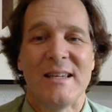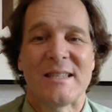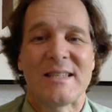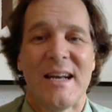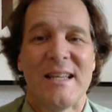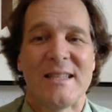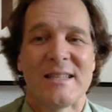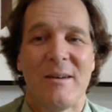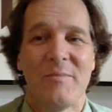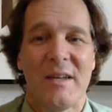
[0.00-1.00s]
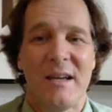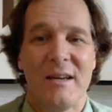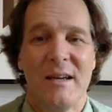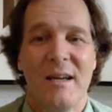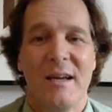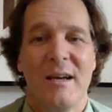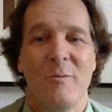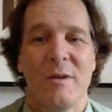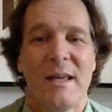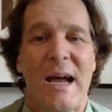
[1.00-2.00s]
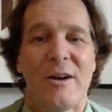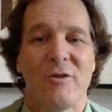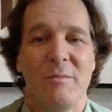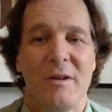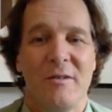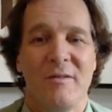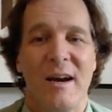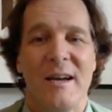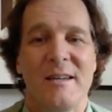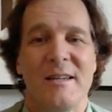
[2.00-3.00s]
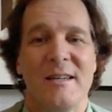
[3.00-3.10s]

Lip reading: is setting something with attribute, right?